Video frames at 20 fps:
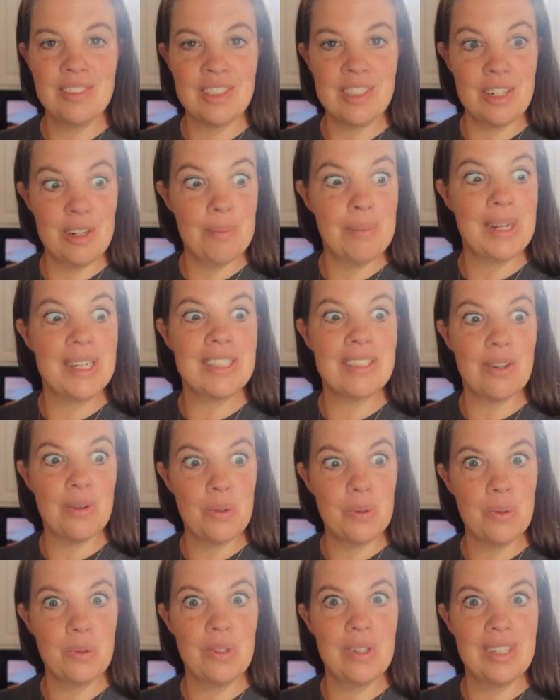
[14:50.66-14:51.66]
Sarah buys a
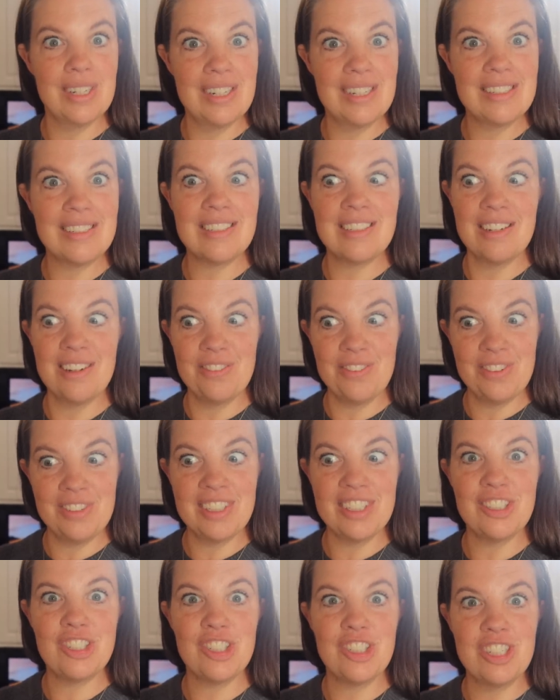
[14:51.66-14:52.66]
whole lot of stuff
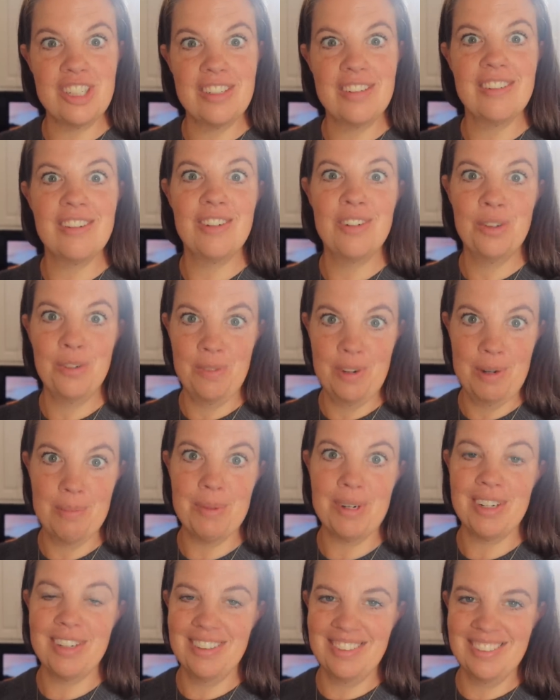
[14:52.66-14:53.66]
edition
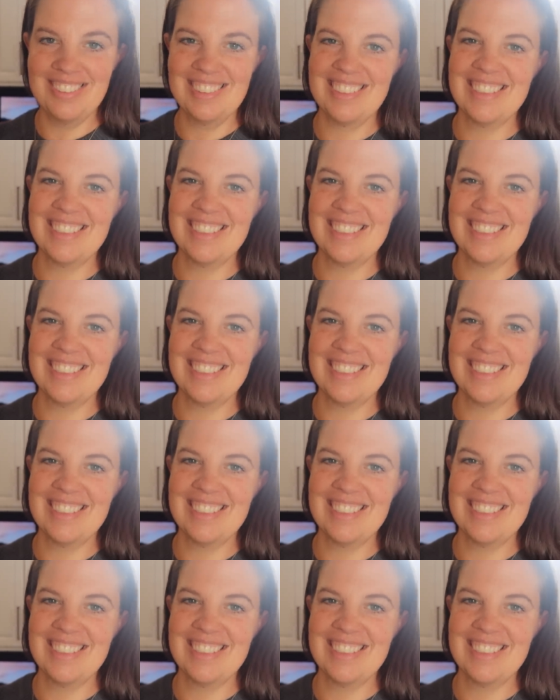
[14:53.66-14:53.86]
November.